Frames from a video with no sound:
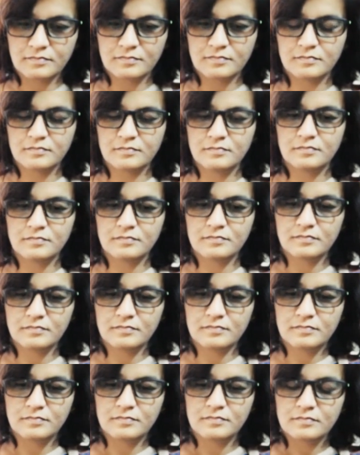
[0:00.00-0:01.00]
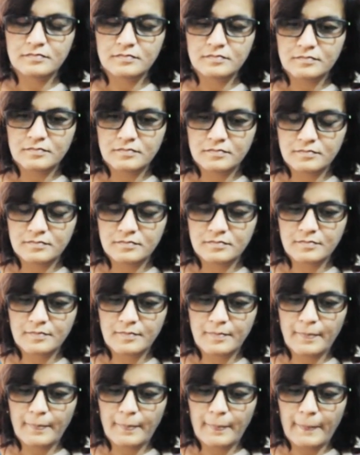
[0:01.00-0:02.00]

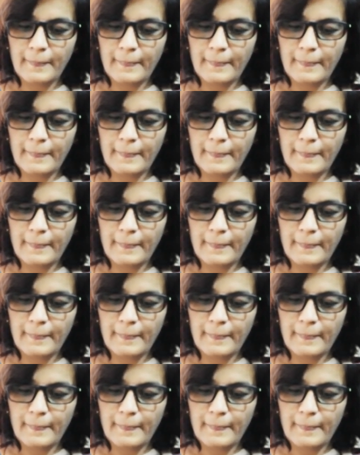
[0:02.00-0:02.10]
The person shown says nothing.